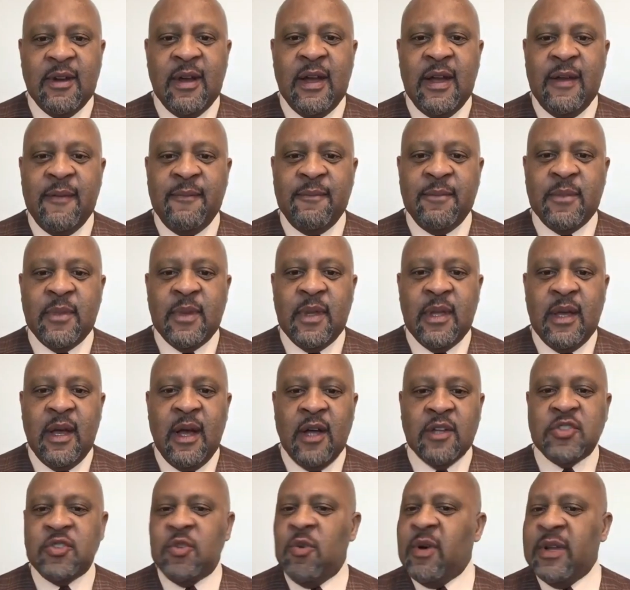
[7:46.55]
Right?
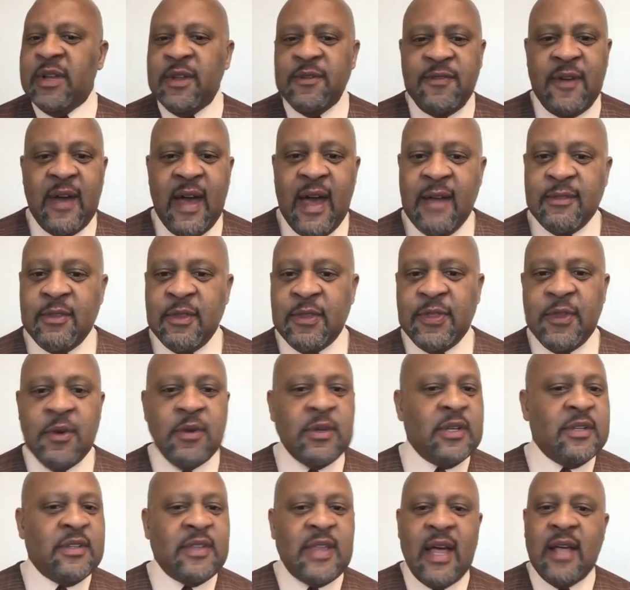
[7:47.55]
A twenty-five
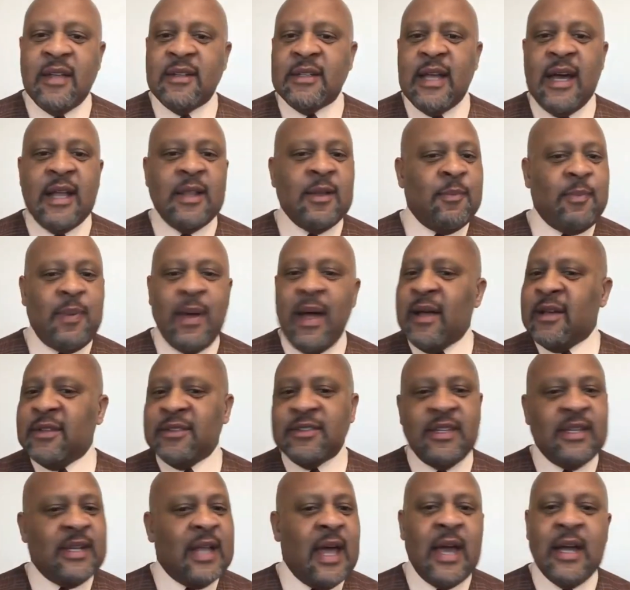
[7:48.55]
thousand dollars to thirty thousand dollars
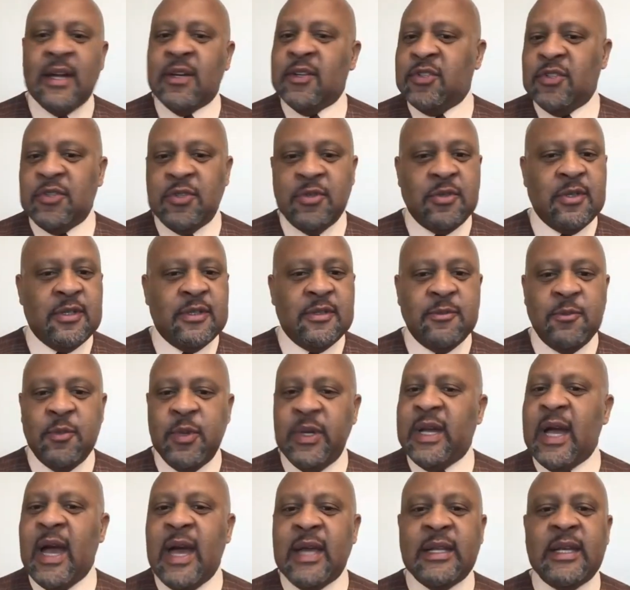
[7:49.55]
policy not going to do it.
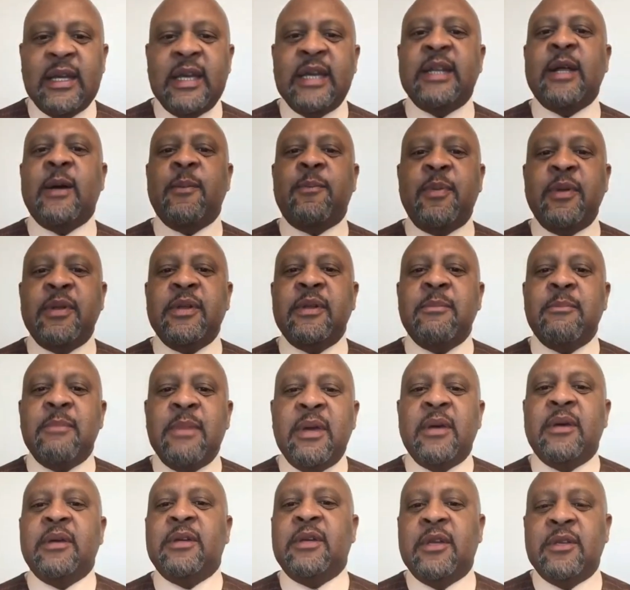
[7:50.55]
We got to get up in
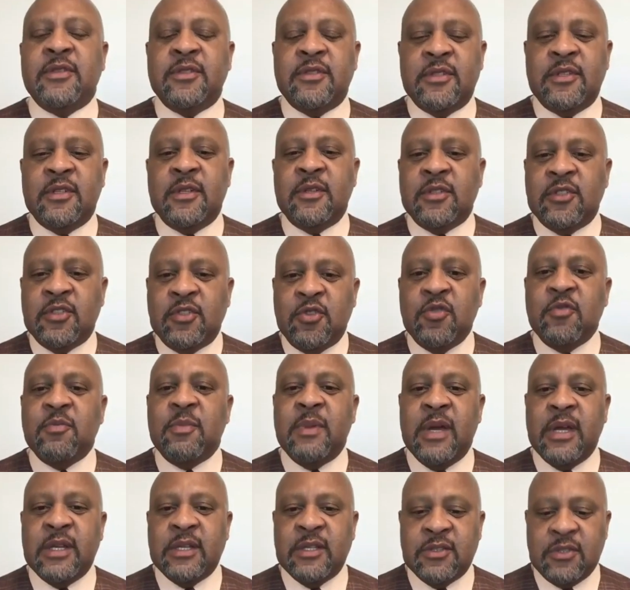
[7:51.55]
the millions,
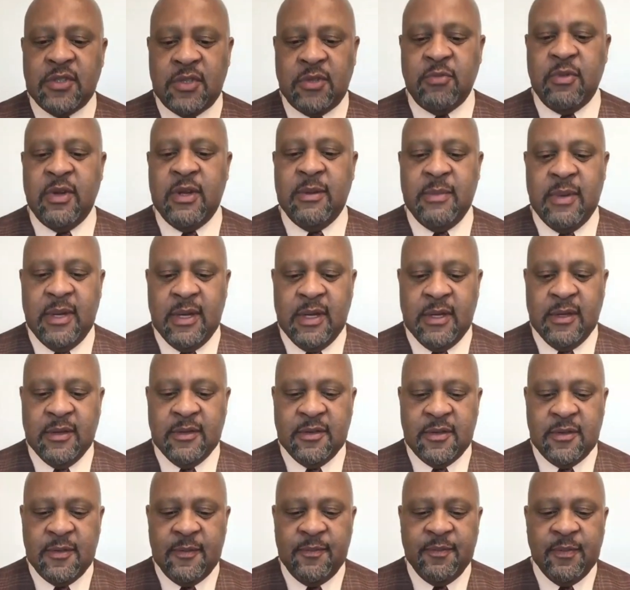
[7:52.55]
two millions, three
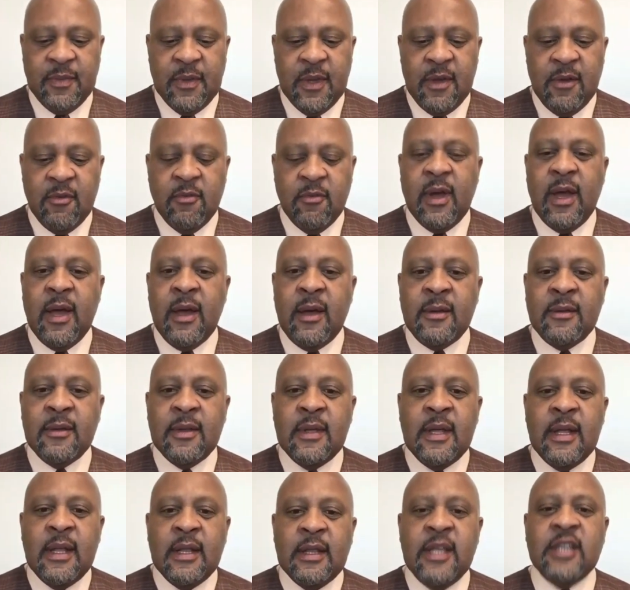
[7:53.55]
millions.
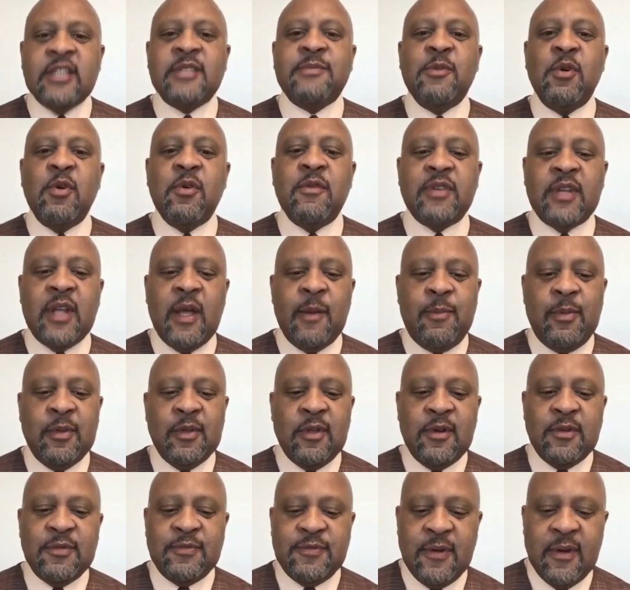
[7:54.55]
Well, let's move it
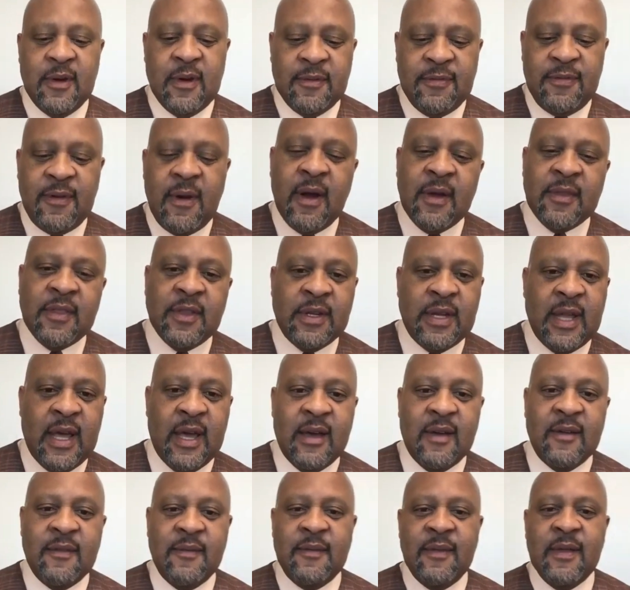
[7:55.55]
up a little farther
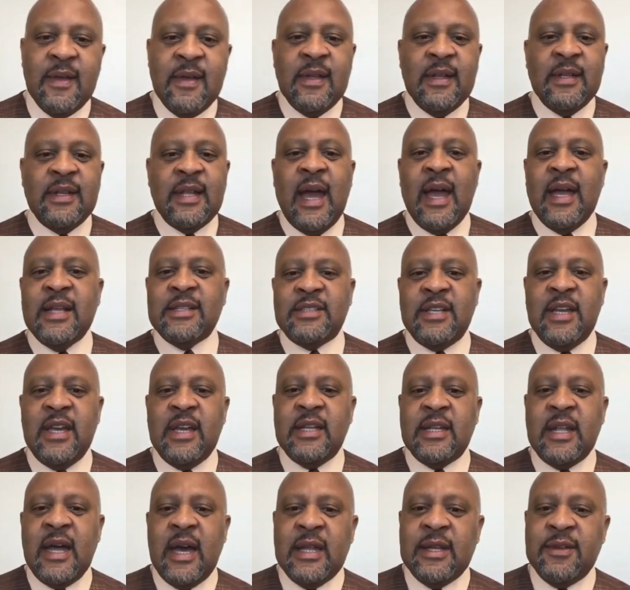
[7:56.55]
now.
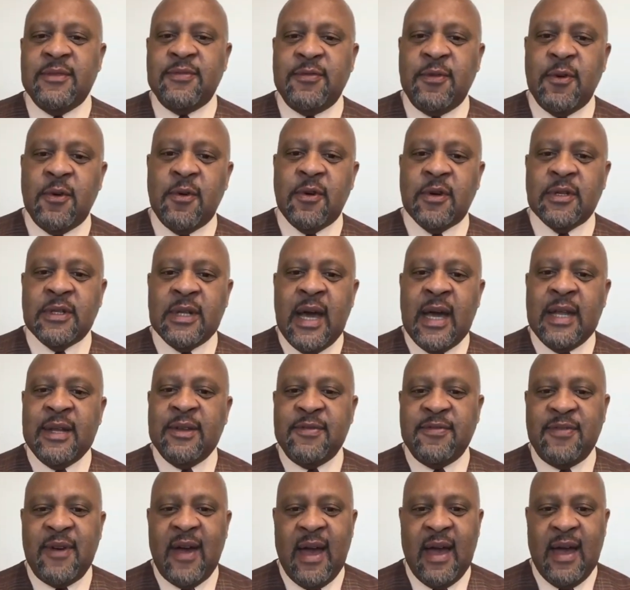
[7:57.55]
nineteen ninety-four,
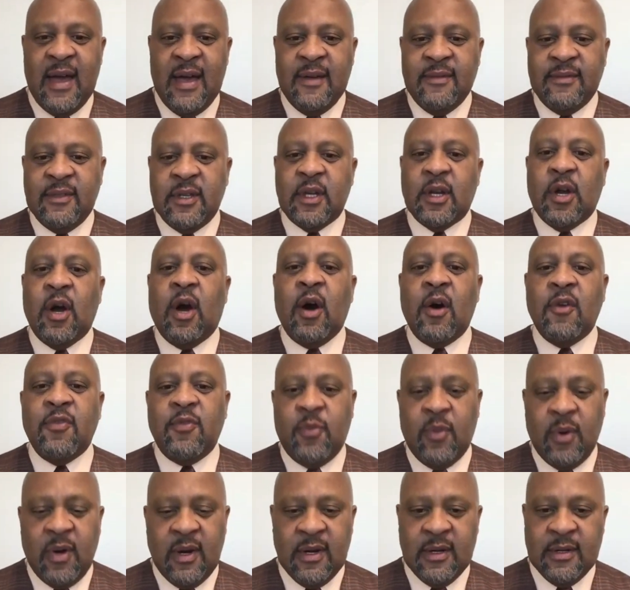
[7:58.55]
ninety-five, the
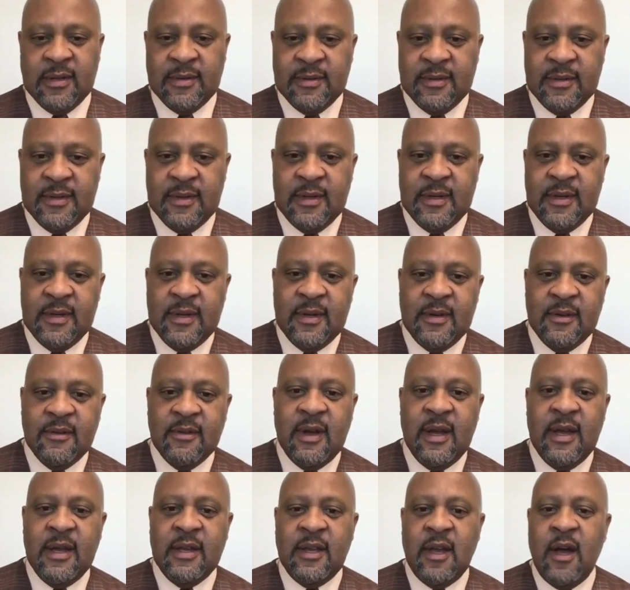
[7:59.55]
Gulf War.
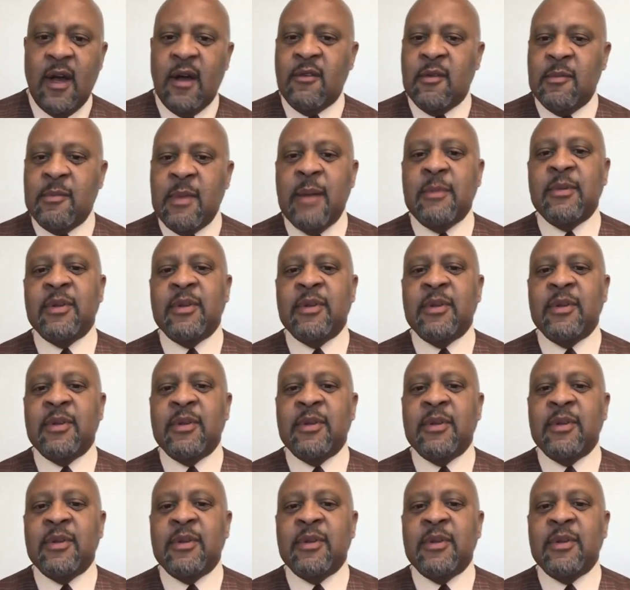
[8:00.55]
Right? Y'all